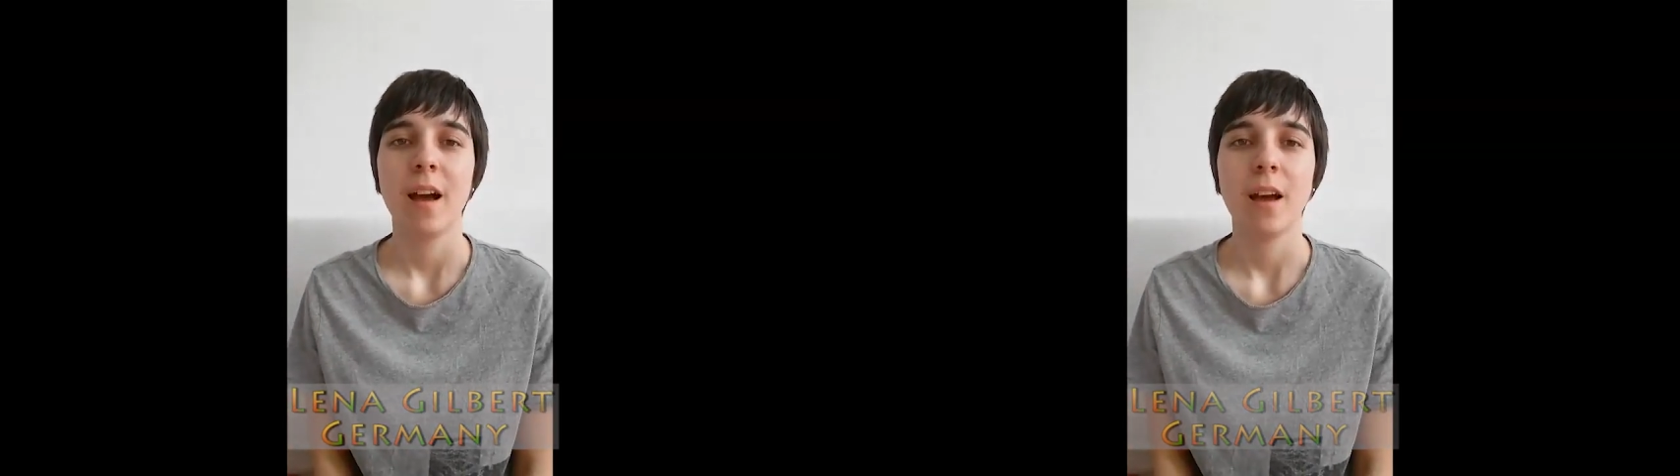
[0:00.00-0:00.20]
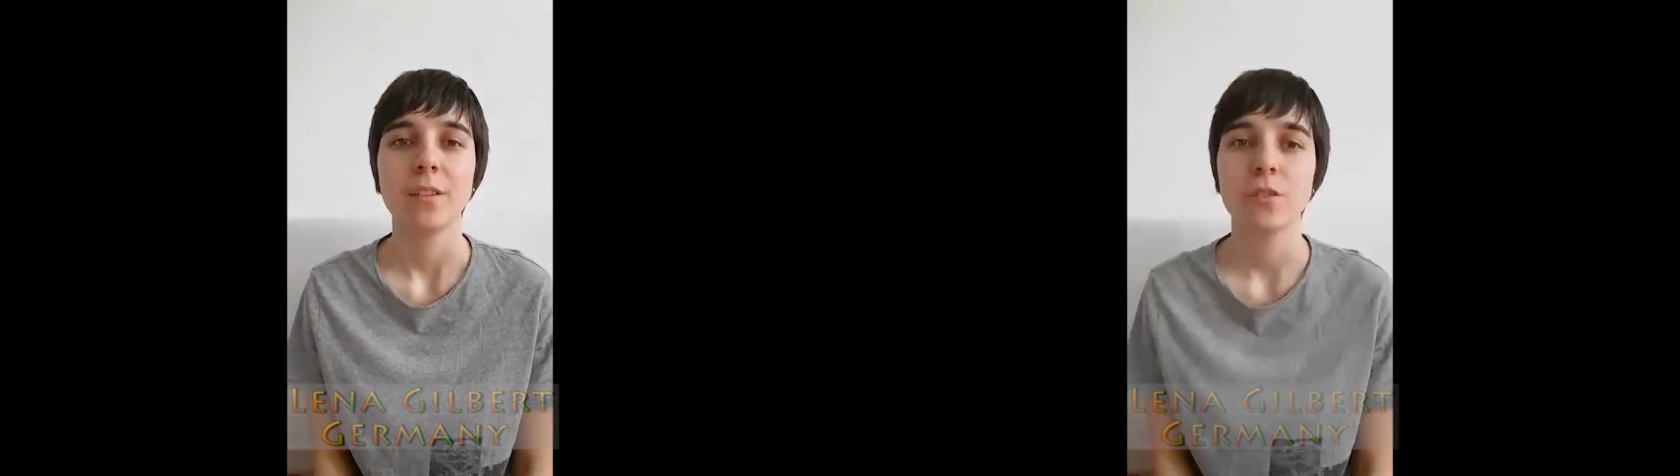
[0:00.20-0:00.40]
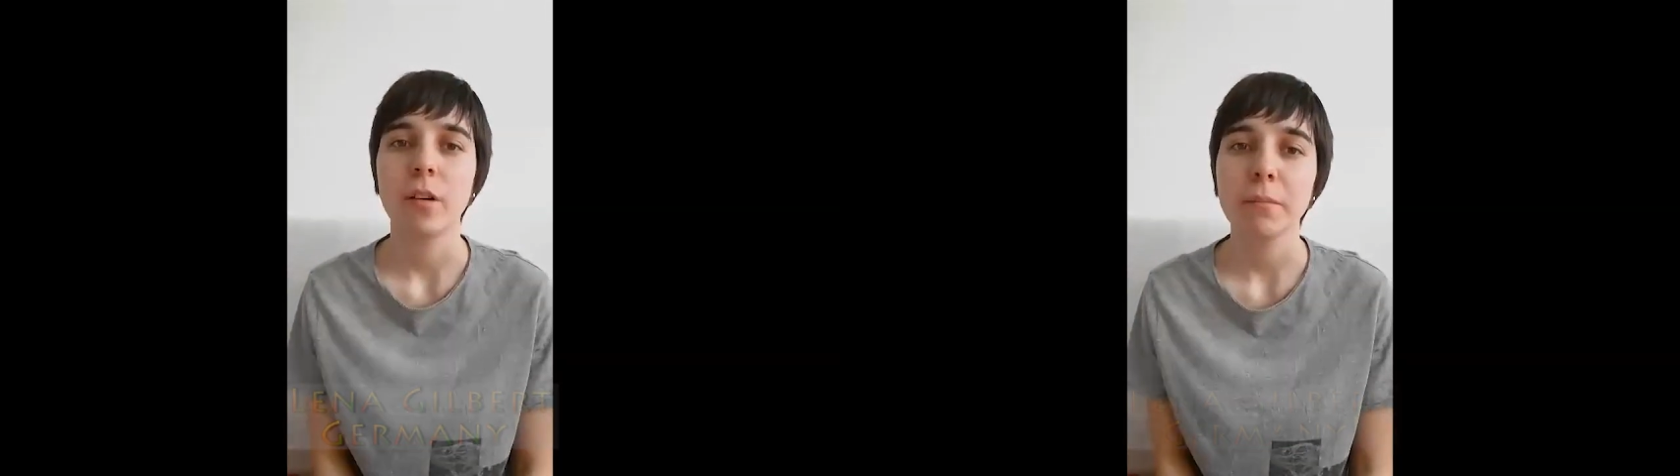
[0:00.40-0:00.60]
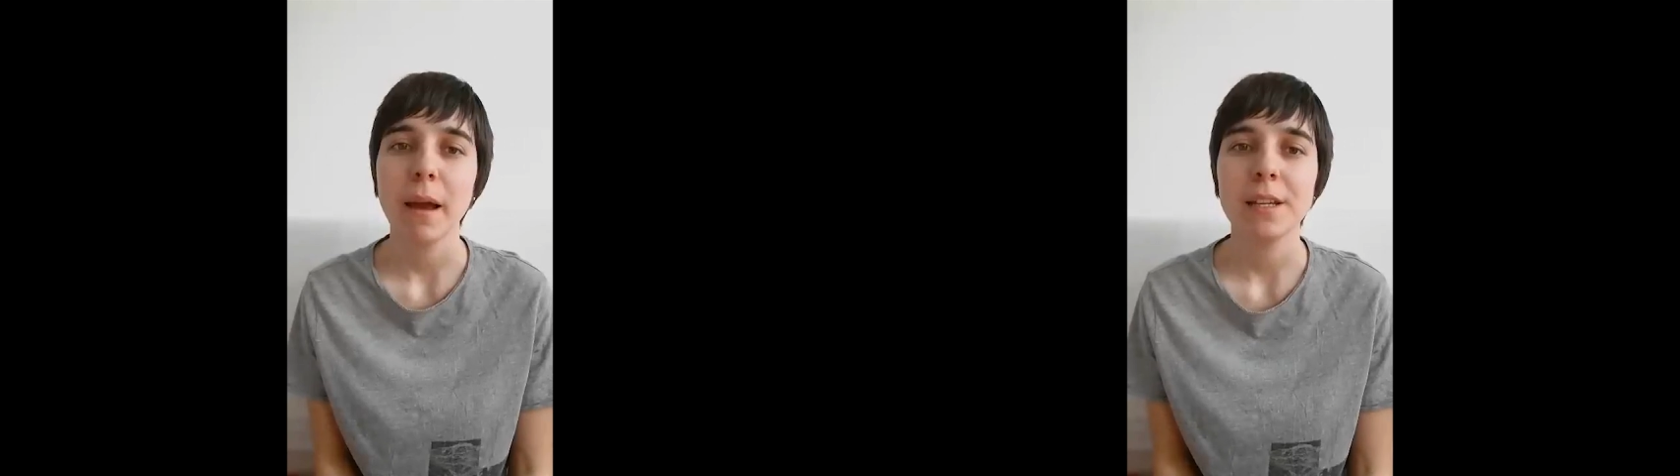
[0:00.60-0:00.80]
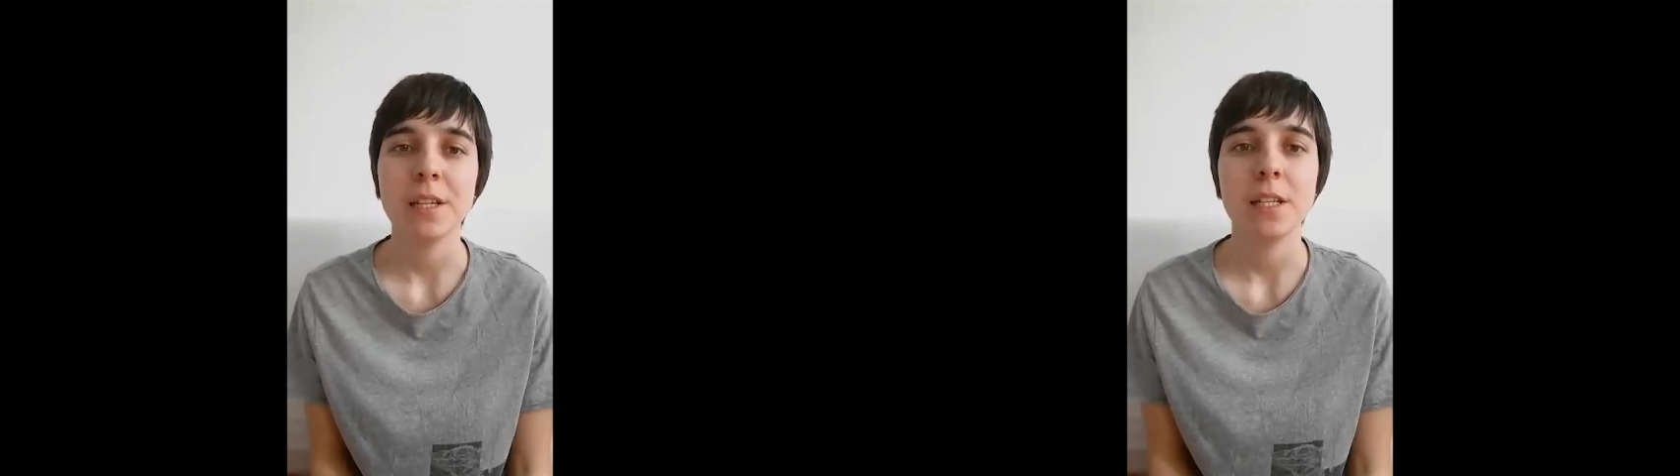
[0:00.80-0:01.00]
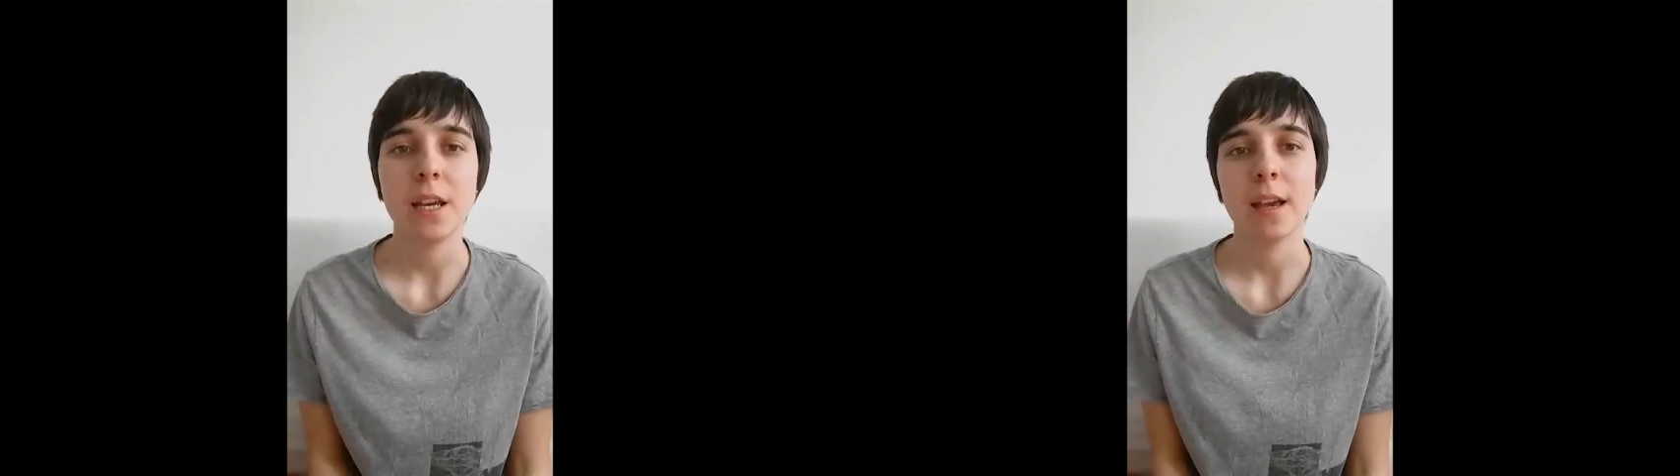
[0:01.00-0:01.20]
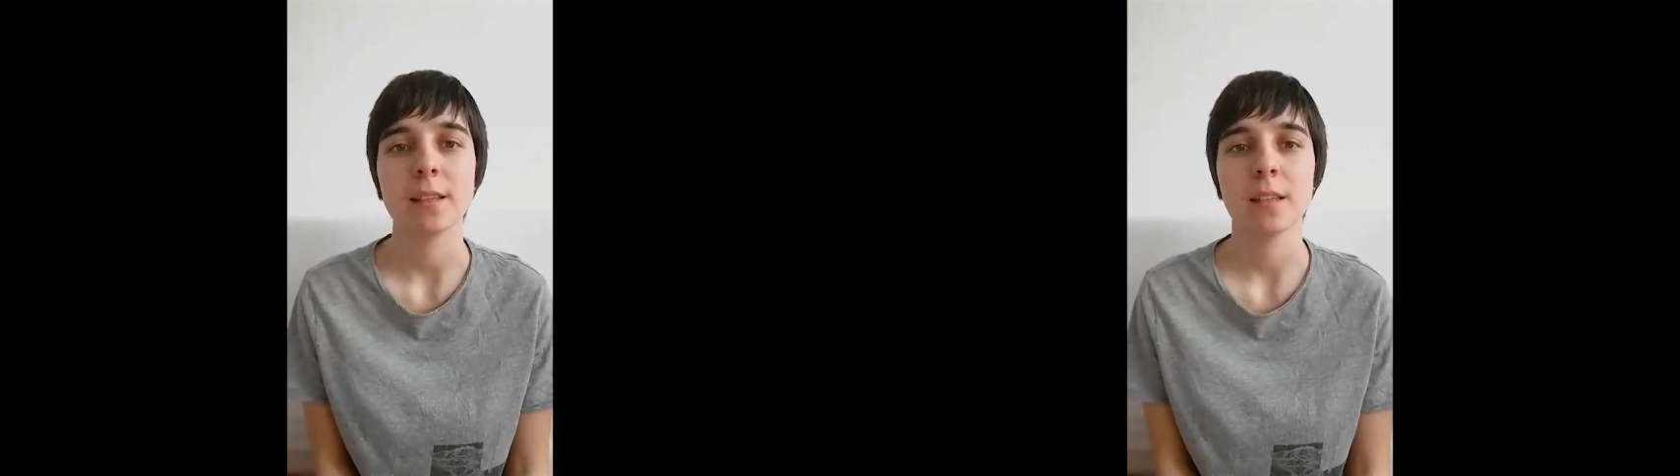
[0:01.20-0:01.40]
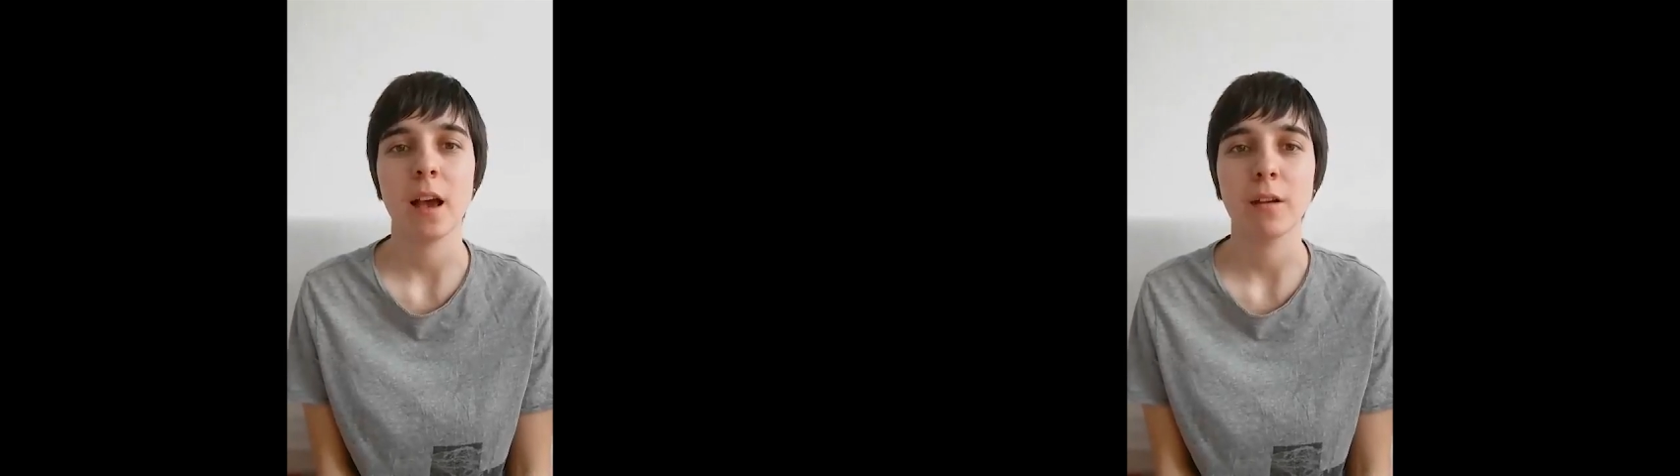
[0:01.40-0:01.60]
Um, during my D T S,